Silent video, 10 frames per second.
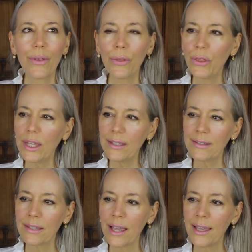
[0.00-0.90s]

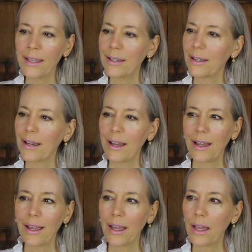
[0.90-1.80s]
things like
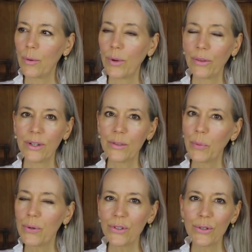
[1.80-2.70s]
whether it's
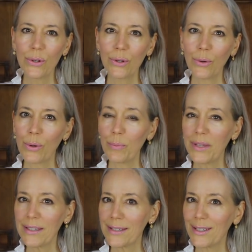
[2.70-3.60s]
personal or
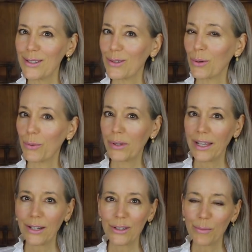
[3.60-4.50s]
business or
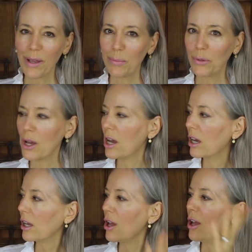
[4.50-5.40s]
related to my
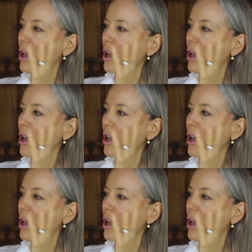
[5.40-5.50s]
blog,